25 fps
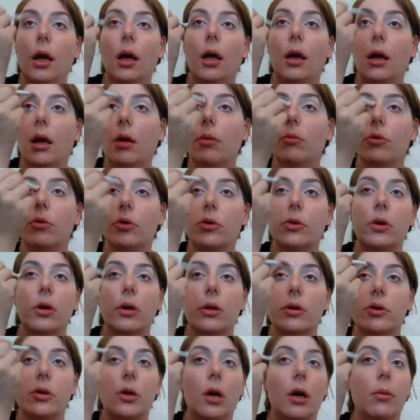And I'm just going
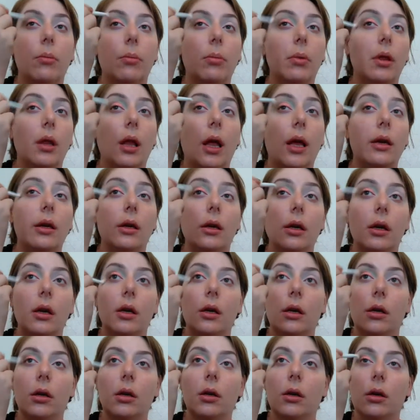to start
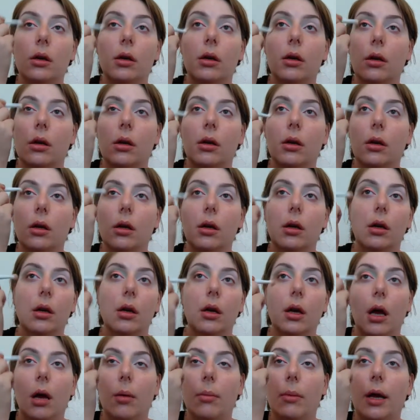blending.
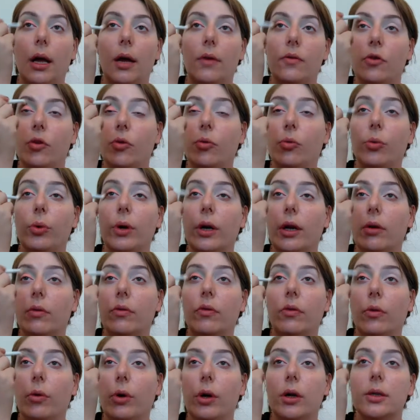I'm going to have to
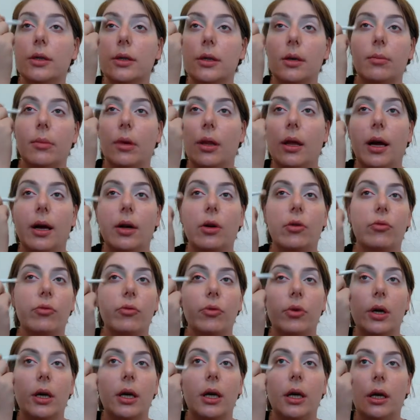reinforce some of that
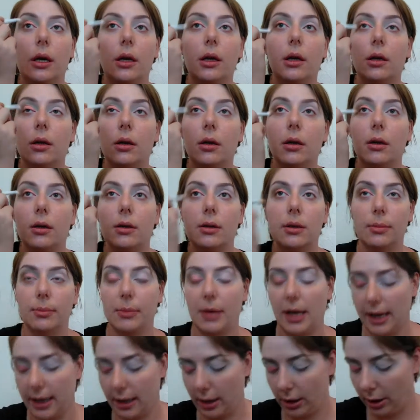green, because I'm
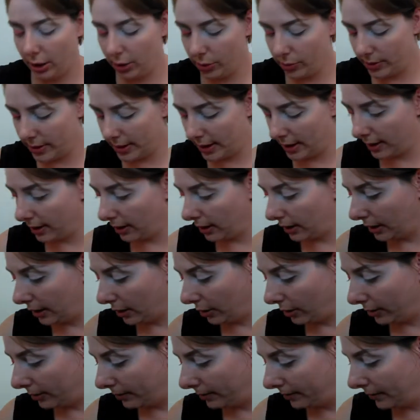kind of losing it a
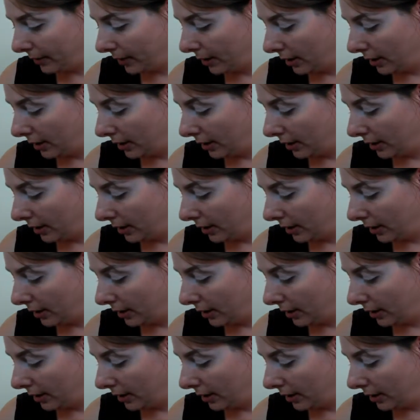little.